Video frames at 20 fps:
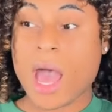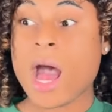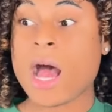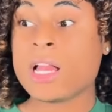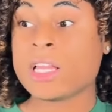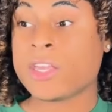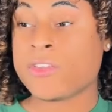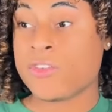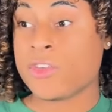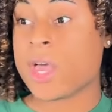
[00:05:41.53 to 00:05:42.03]

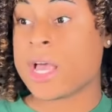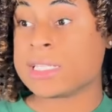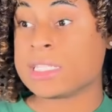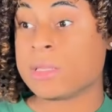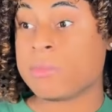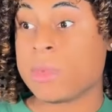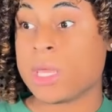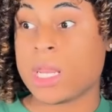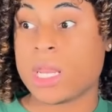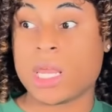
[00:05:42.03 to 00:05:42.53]
I'll give you
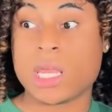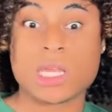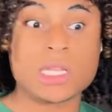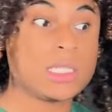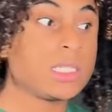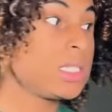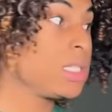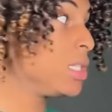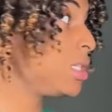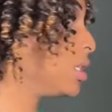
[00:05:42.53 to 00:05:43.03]
guys a
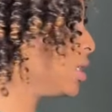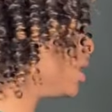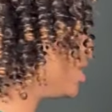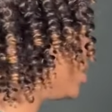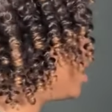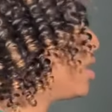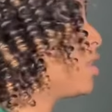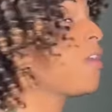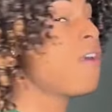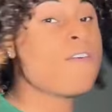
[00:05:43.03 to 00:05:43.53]
minute.
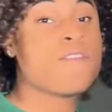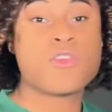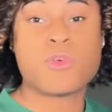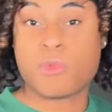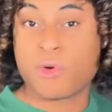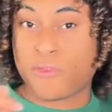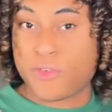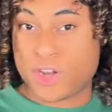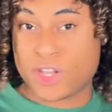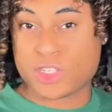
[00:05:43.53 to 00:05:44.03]
For
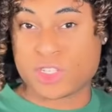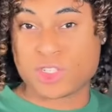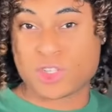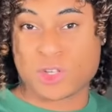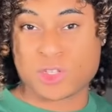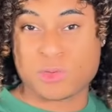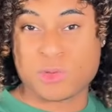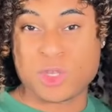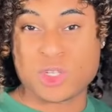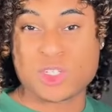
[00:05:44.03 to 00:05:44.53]
more videos,
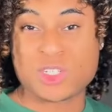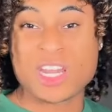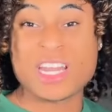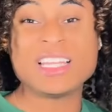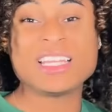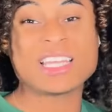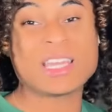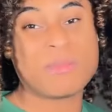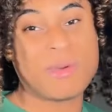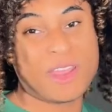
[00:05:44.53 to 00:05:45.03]
subscribe to my
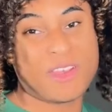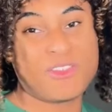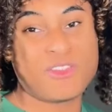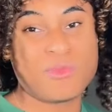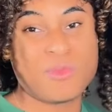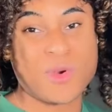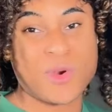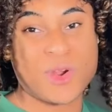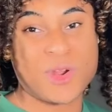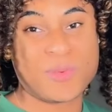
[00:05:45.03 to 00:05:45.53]
channel, link buy you for
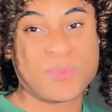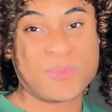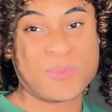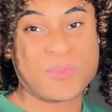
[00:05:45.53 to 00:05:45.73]
more.